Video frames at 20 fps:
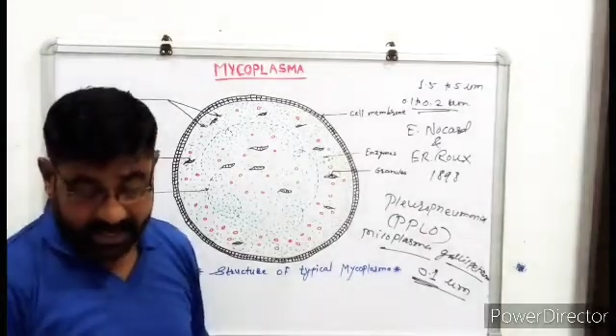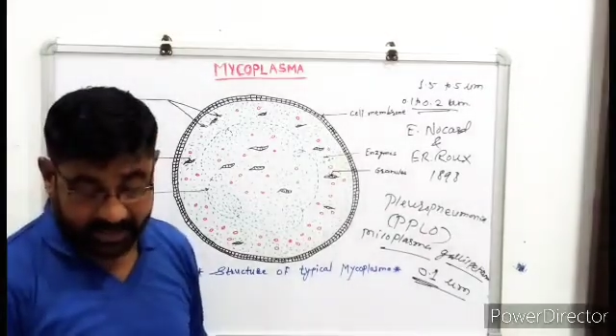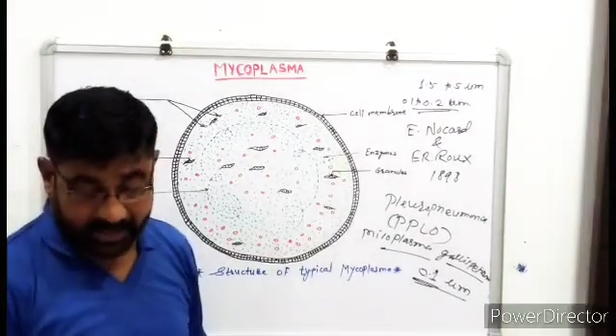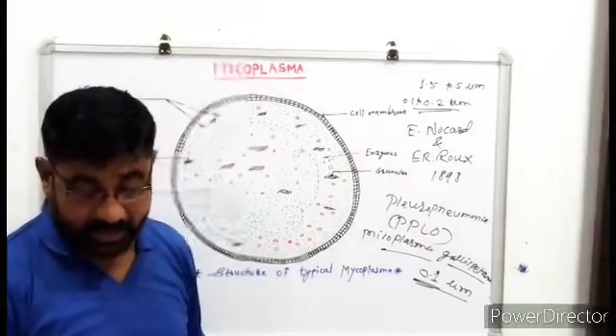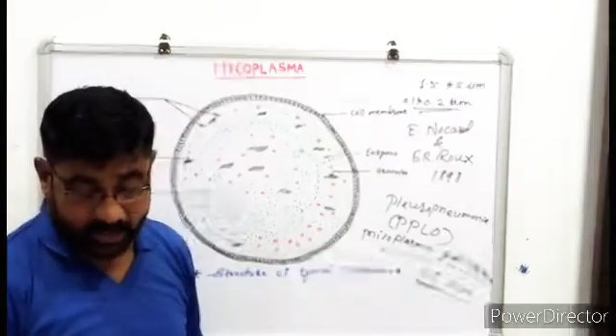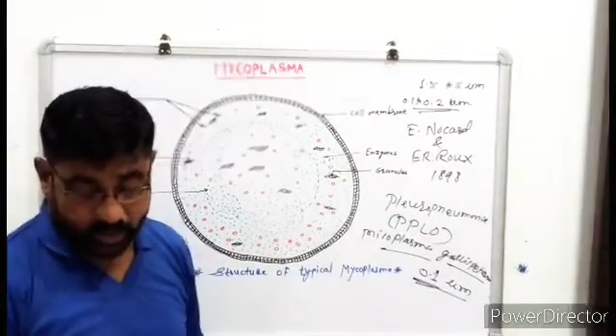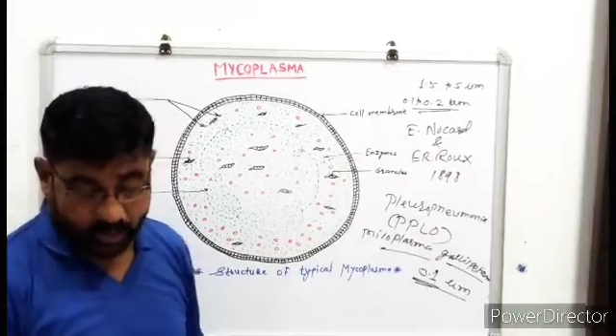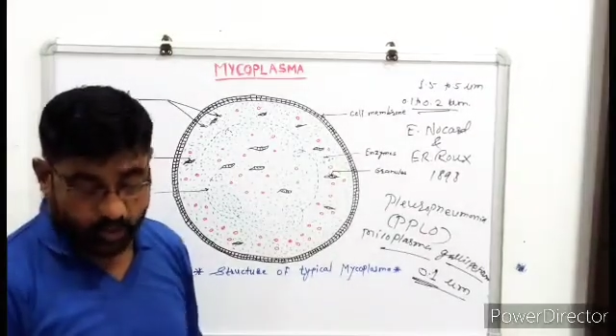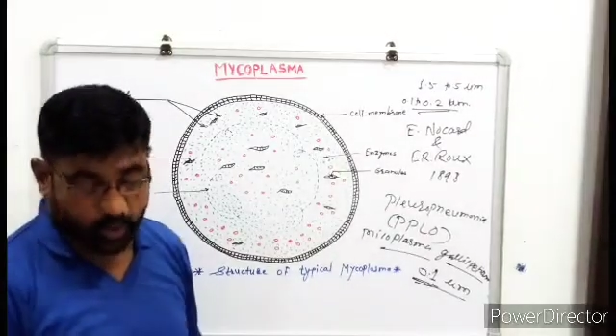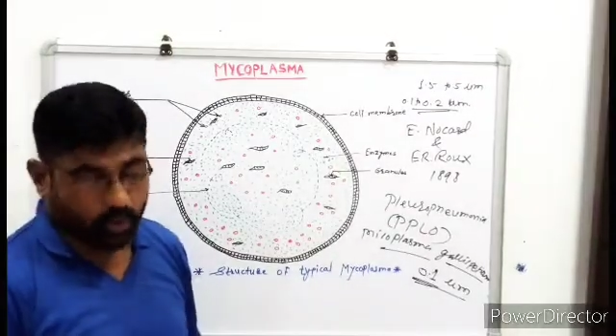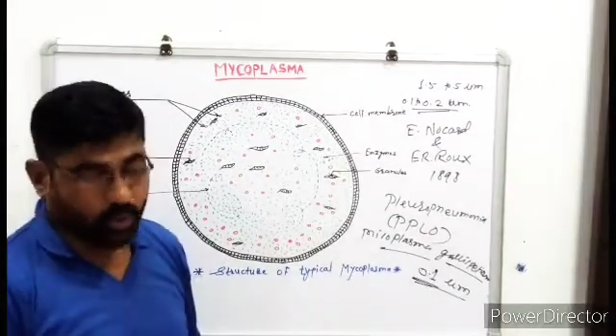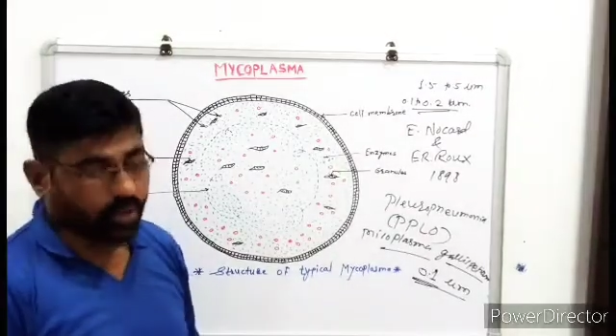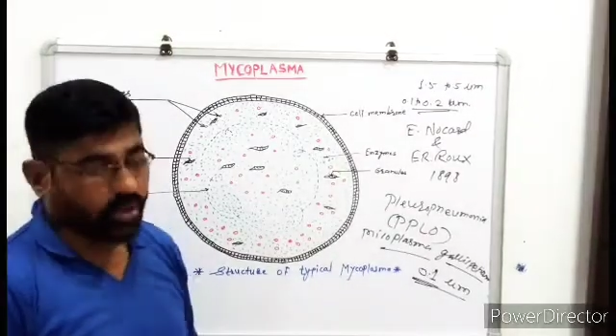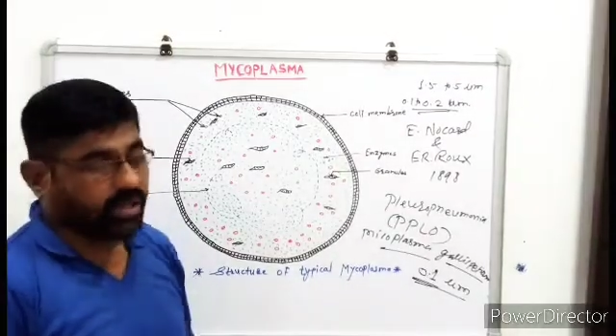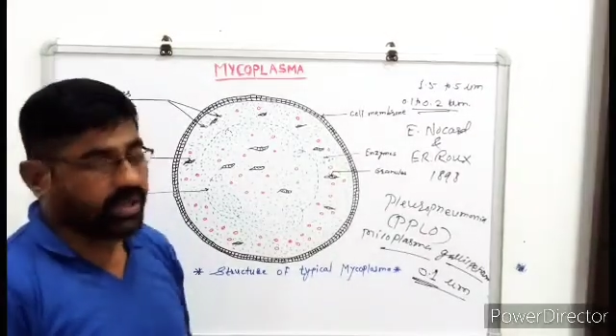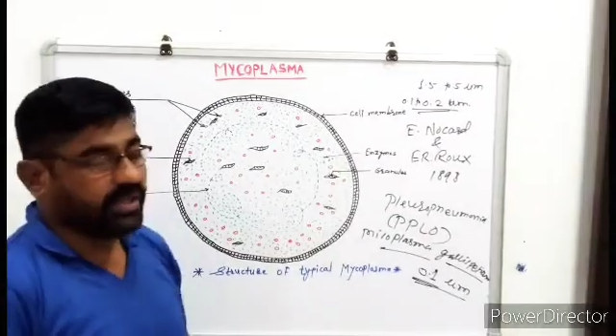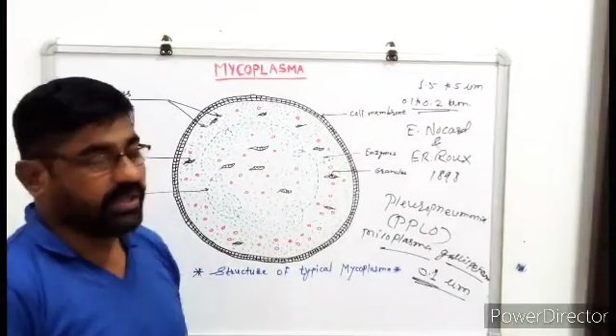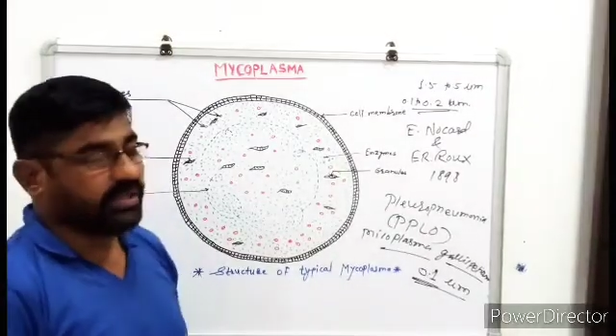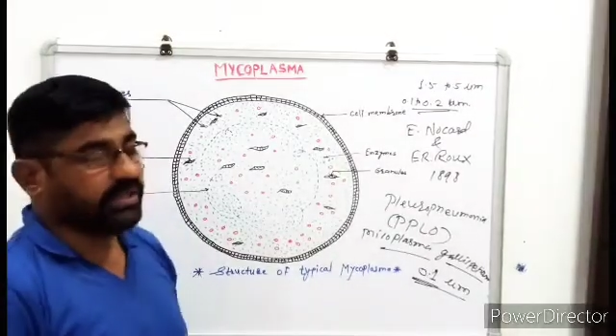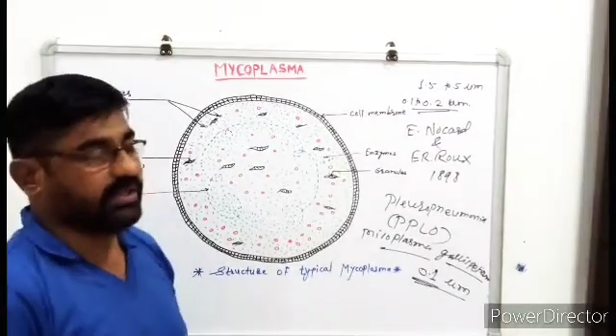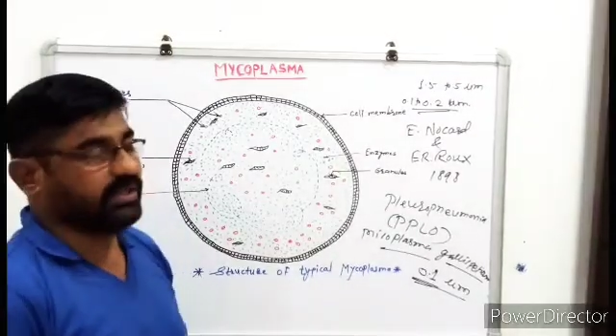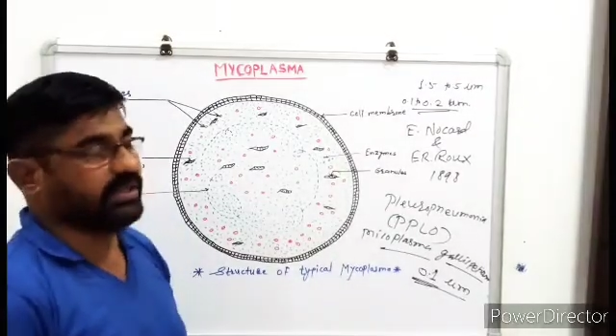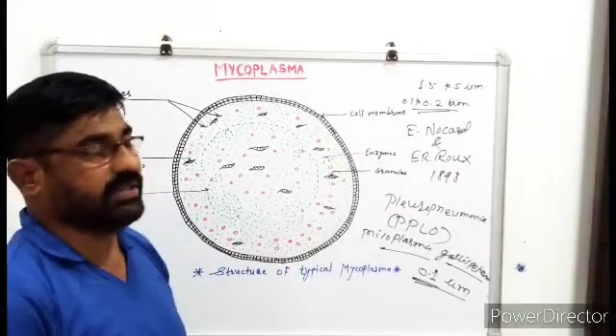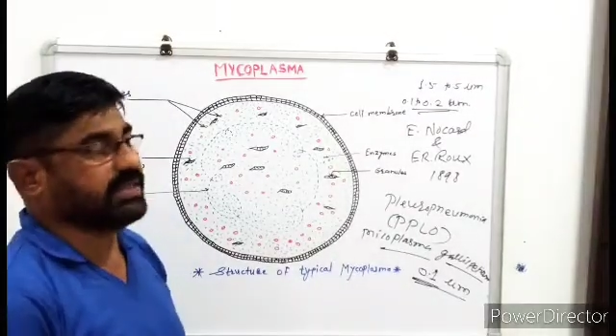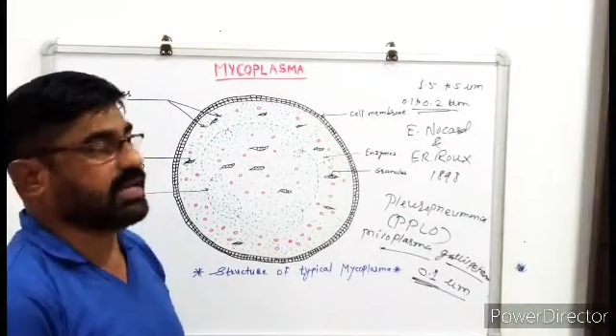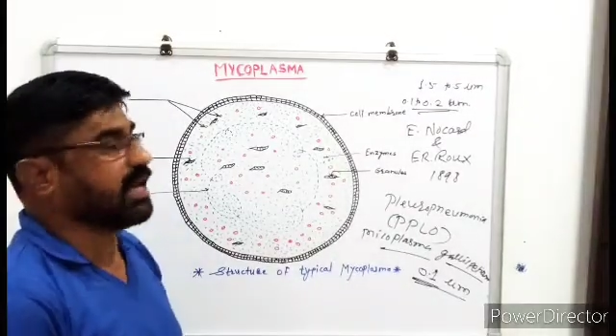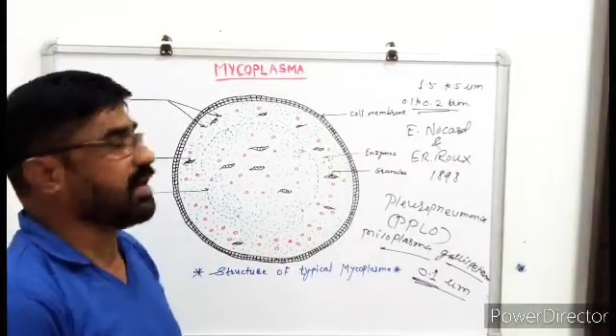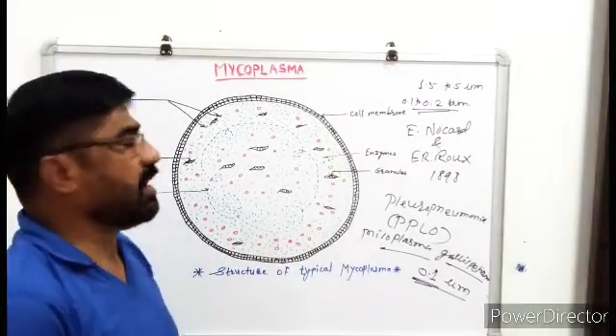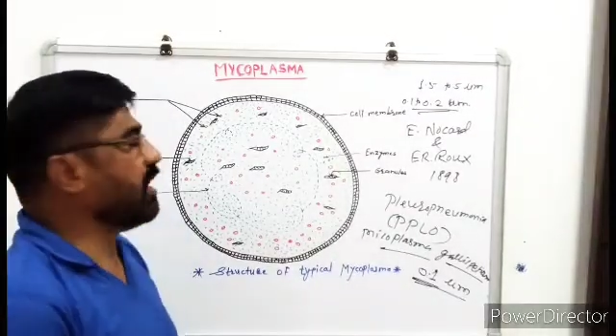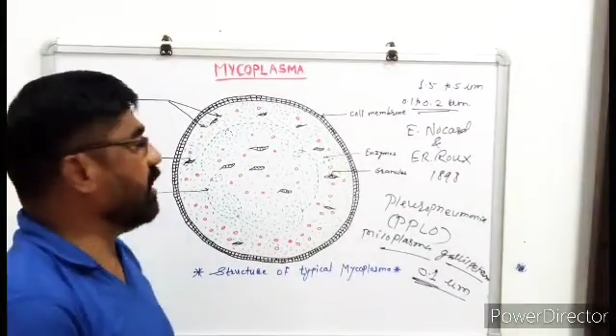and so these
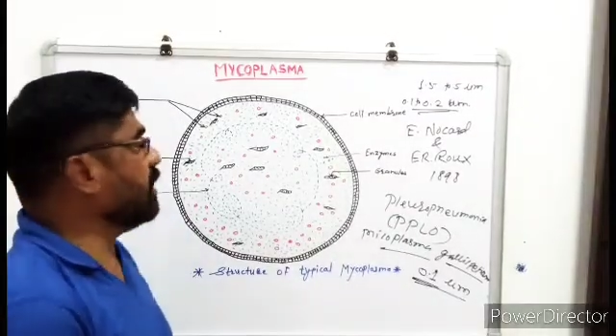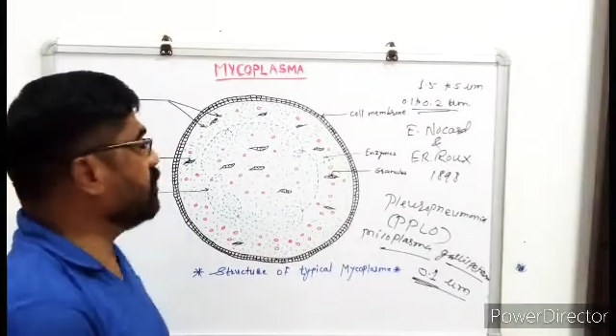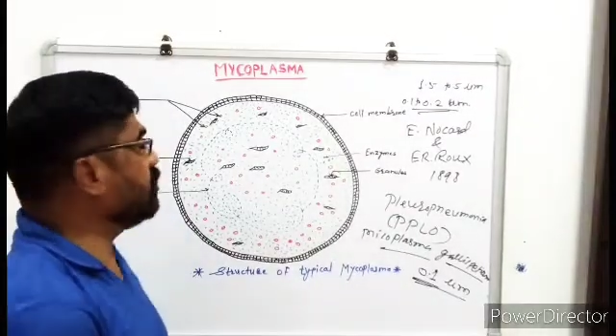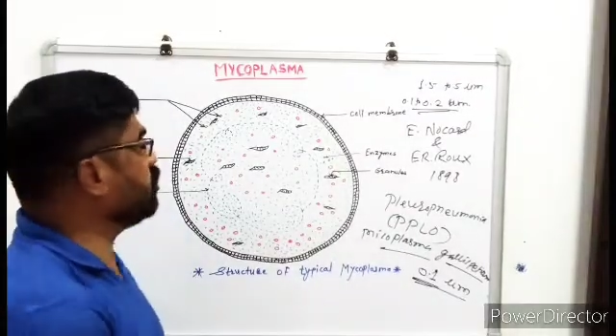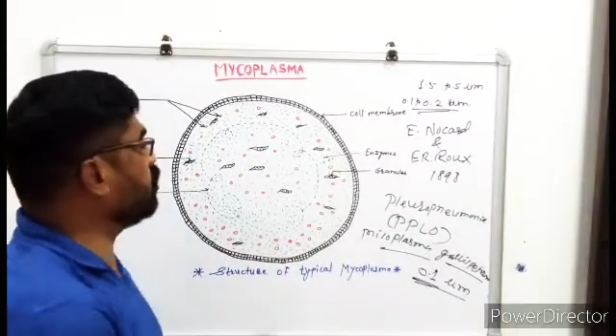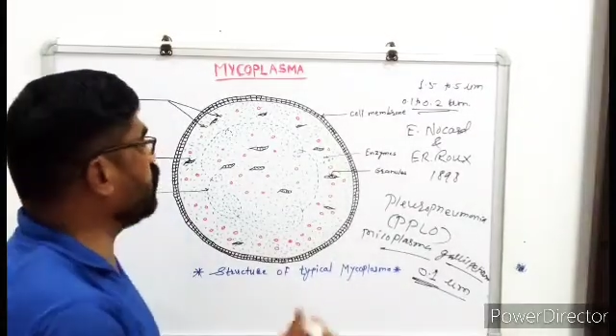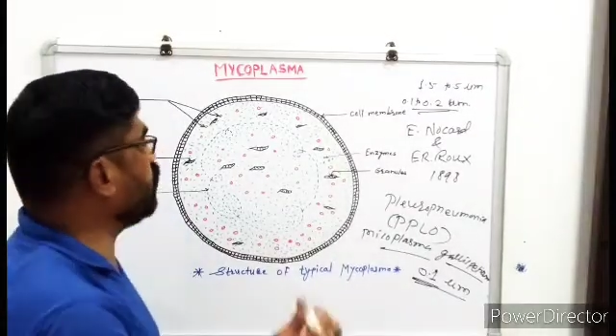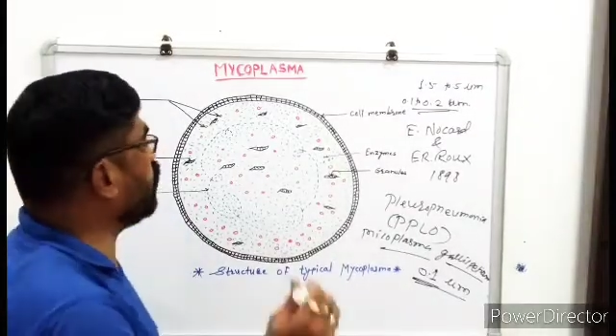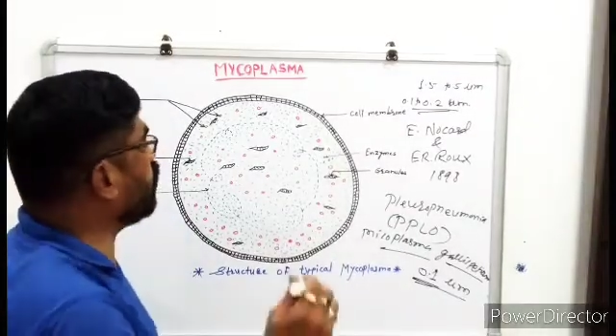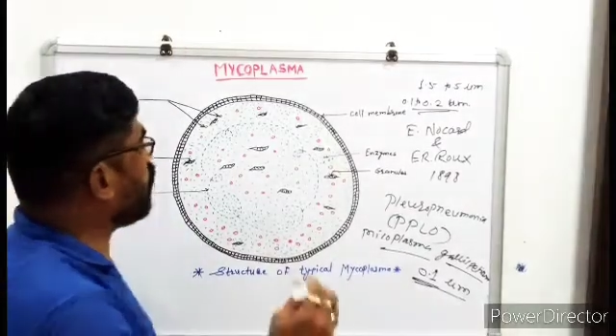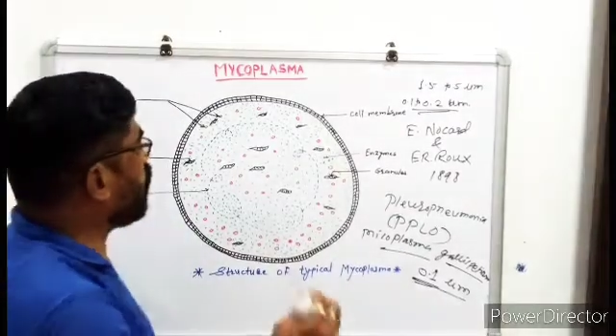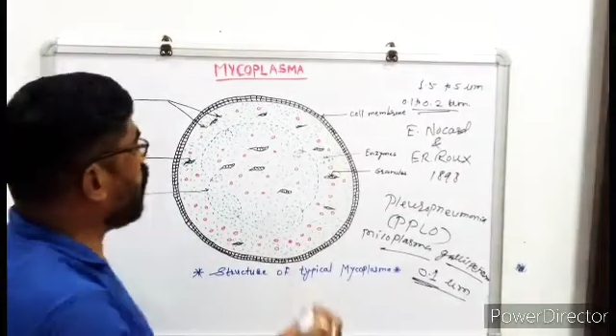are also